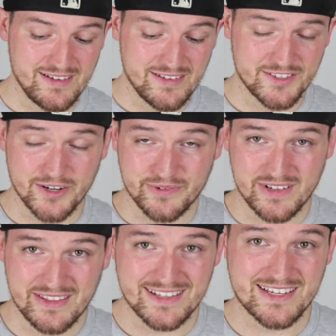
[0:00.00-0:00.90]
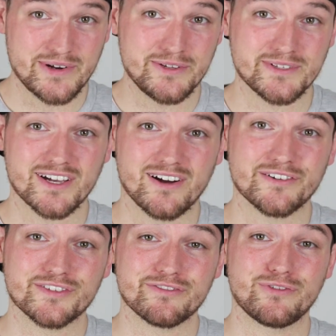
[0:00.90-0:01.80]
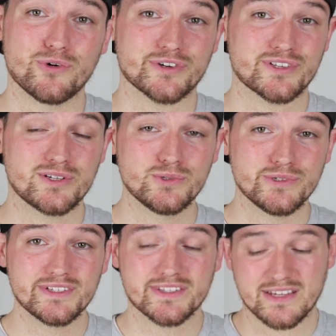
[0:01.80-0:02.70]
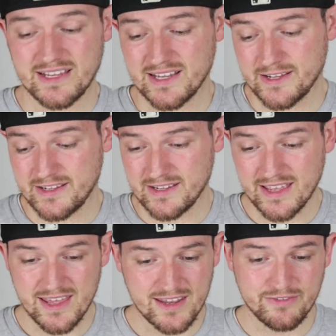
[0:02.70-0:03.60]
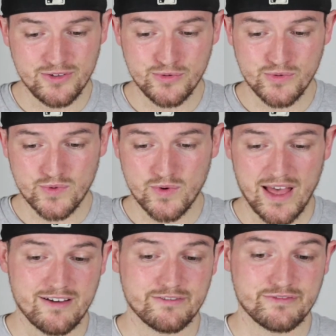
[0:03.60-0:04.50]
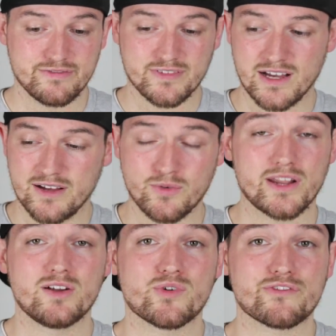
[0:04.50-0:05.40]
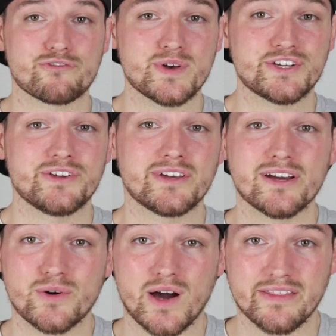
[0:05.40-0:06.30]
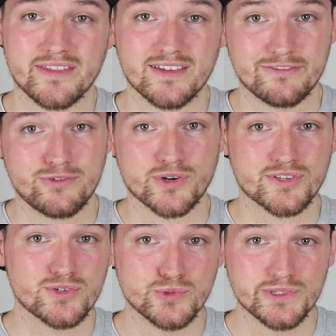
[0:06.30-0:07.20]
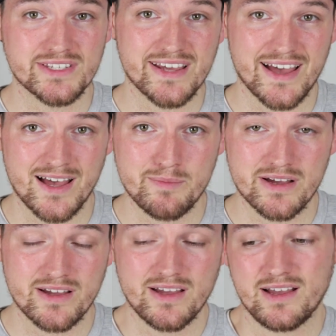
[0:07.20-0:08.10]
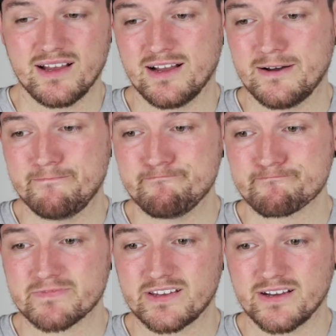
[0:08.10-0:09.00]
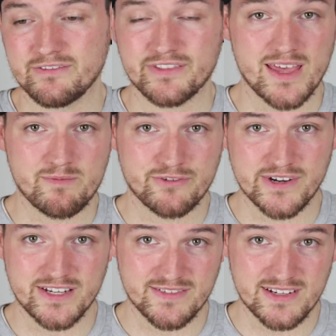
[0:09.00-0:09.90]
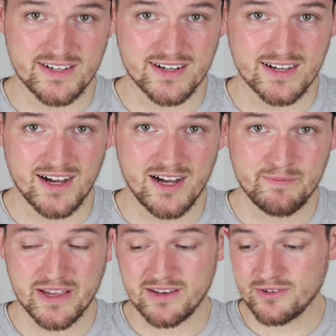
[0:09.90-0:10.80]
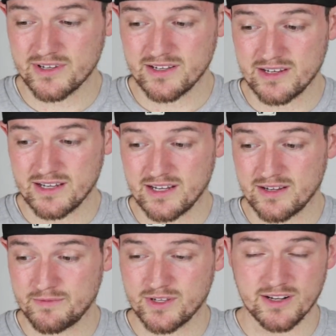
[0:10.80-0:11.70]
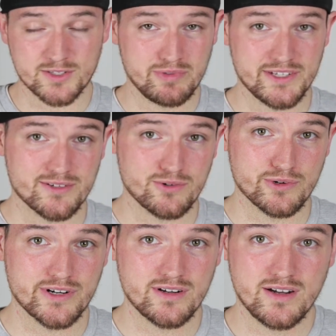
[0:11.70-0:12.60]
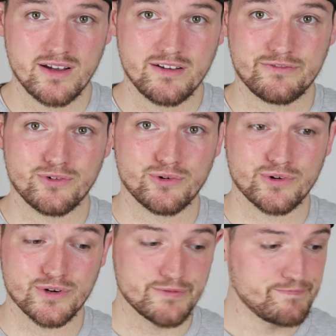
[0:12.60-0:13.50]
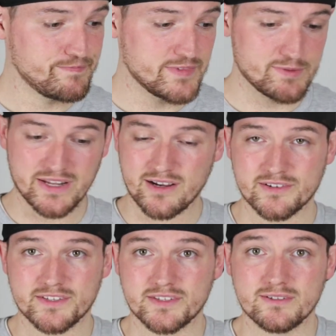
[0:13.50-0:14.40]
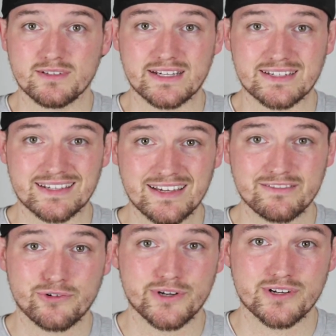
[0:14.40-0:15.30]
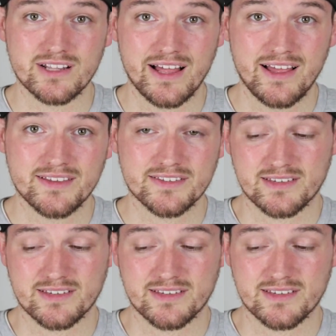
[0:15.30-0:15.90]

So that's how I'd use the cards for schools. Again, if you want to know more information, you can go on the For Schools tab of thegameofcreativity.com, and you can also place your order for as many cards as you'd like to get for your class,